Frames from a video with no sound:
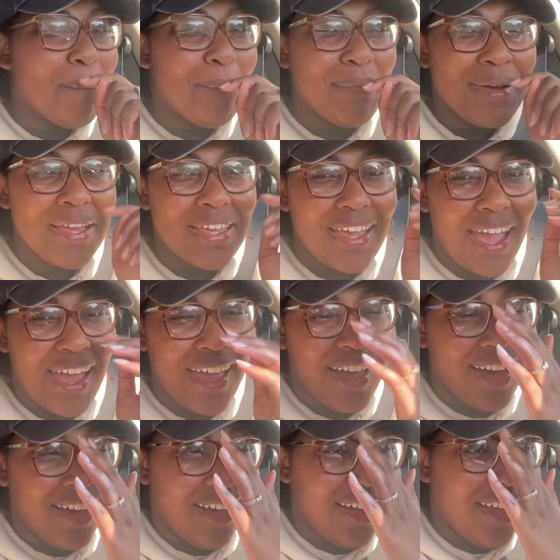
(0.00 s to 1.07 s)
But
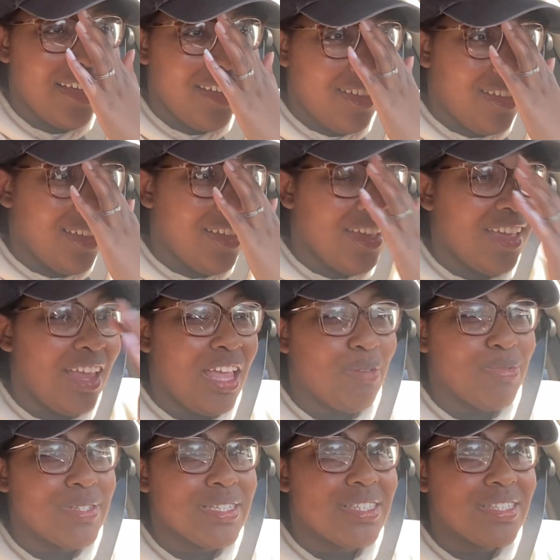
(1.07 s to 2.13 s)
yeah, it
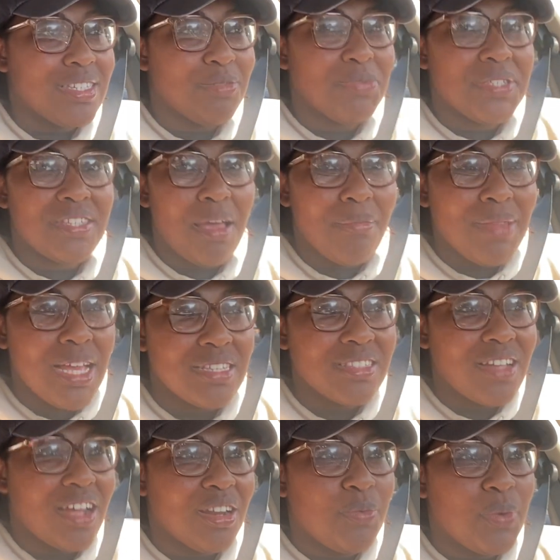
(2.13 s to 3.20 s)
was something that
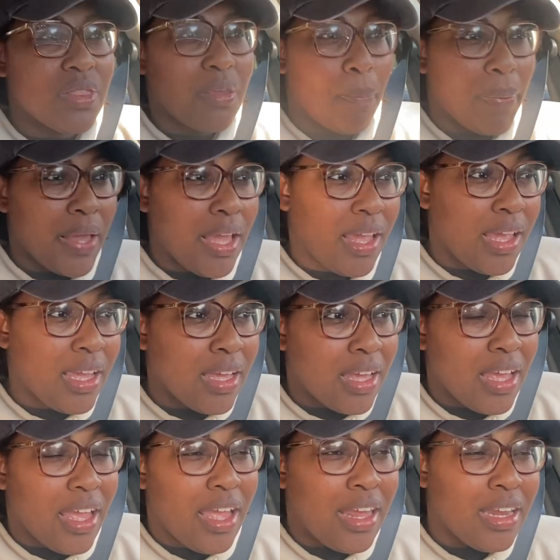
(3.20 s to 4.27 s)
started with a P,
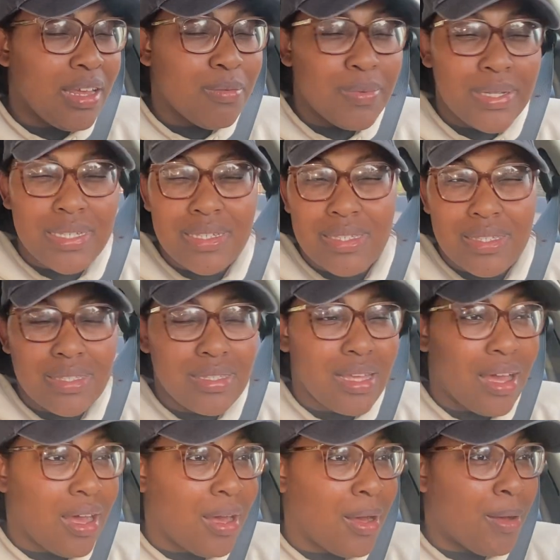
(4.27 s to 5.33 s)
and it was,
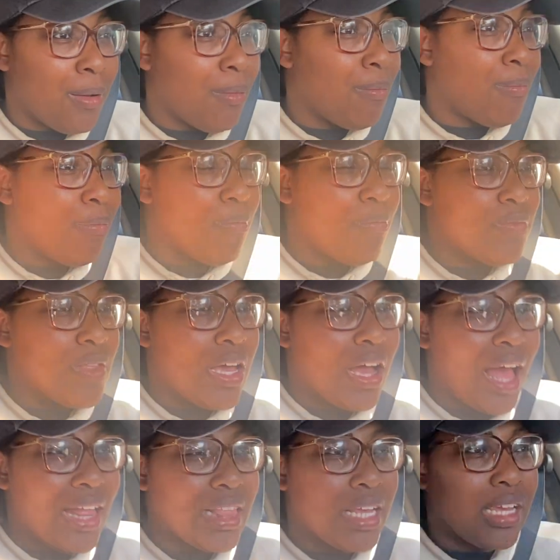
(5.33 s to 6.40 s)
I
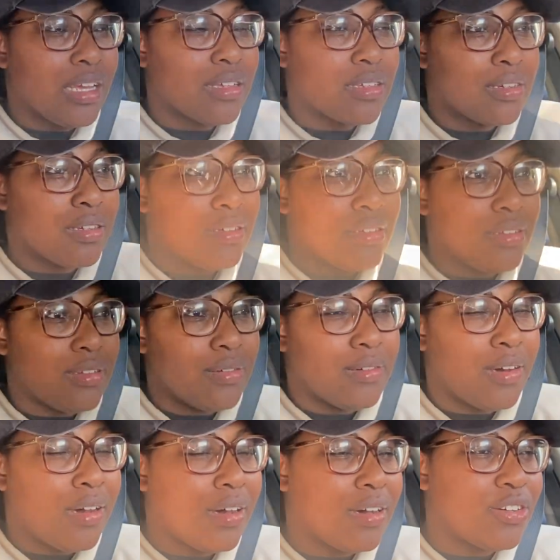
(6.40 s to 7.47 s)
think
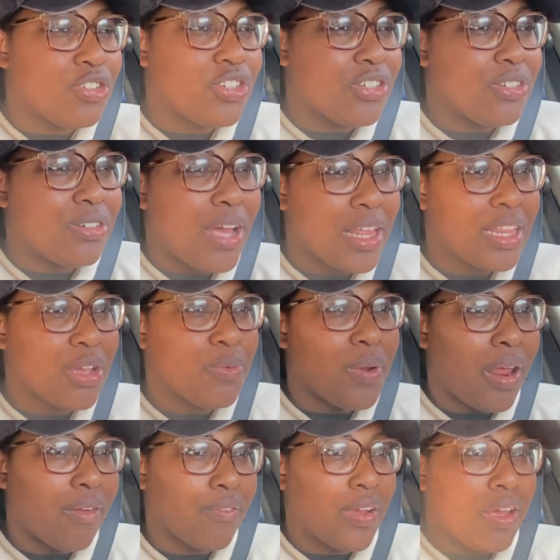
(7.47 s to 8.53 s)
what
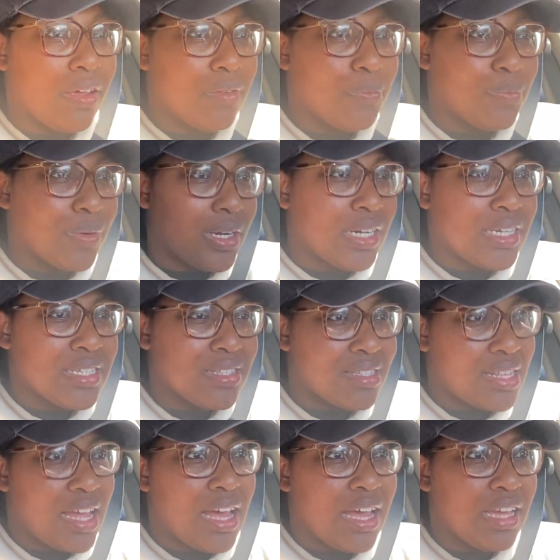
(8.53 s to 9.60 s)
I read was
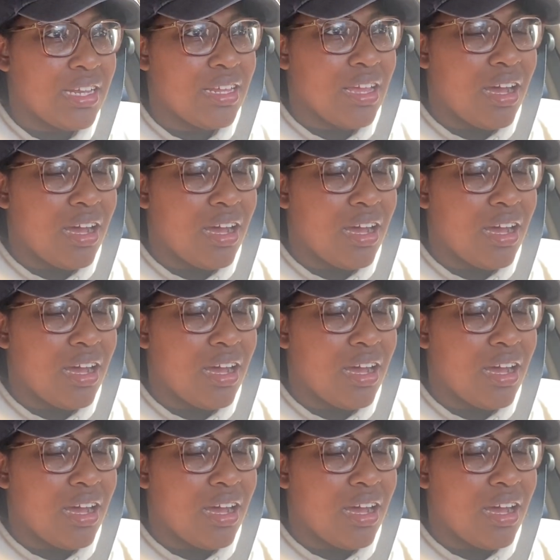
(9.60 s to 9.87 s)
that